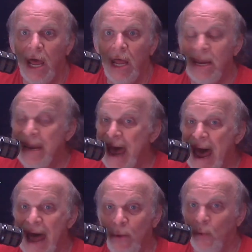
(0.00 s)

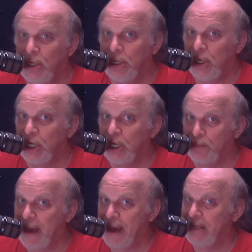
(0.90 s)
not what you'd
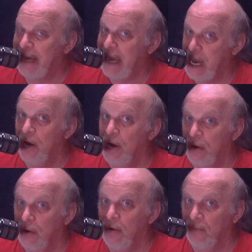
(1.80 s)
expect to
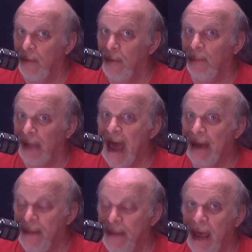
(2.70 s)
hear from a
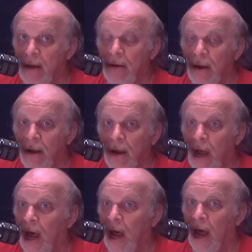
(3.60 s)
black man.
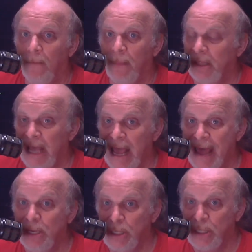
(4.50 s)
Um, the
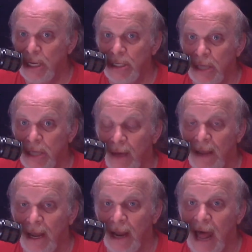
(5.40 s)
images of
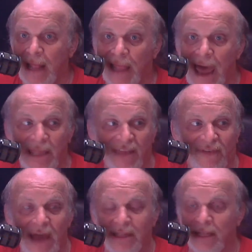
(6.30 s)
it. I like the
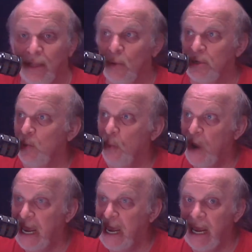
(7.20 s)
fact that there wasn't
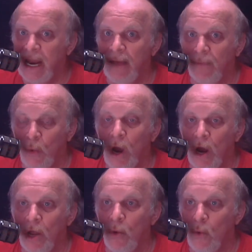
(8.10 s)
weed
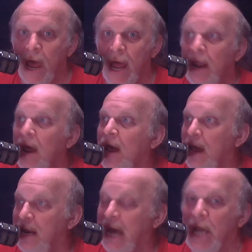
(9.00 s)
everywhere you went
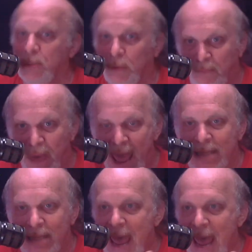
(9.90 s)
and guys with
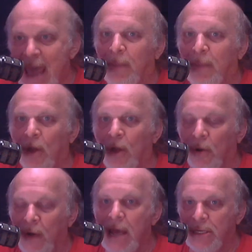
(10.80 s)
pants hanging below
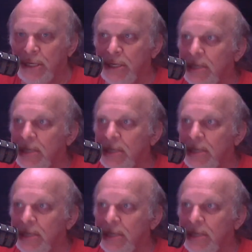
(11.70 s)
their asses.